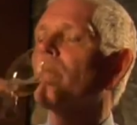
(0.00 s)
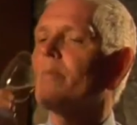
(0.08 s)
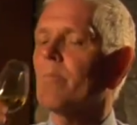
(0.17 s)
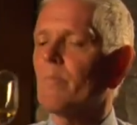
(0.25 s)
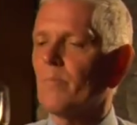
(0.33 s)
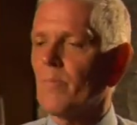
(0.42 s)

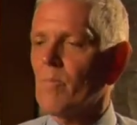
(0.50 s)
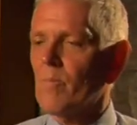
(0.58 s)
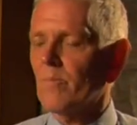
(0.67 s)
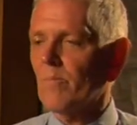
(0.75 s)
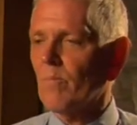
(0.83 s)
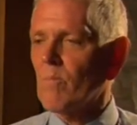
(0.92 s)

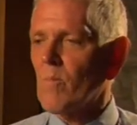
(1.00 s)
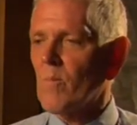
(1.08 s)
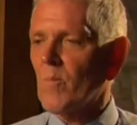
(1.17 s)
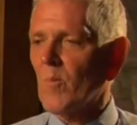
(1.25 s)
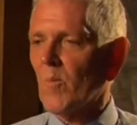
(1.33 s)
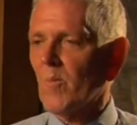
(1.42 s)

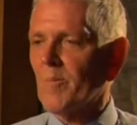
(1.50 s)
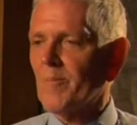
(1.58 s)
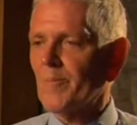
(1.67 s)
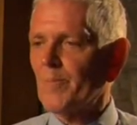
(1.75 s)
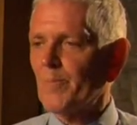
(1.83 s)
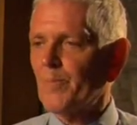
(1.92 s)

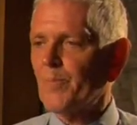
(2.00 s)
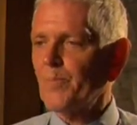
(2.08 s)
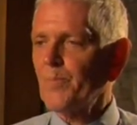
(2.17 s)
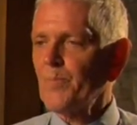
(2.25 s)
[no speech]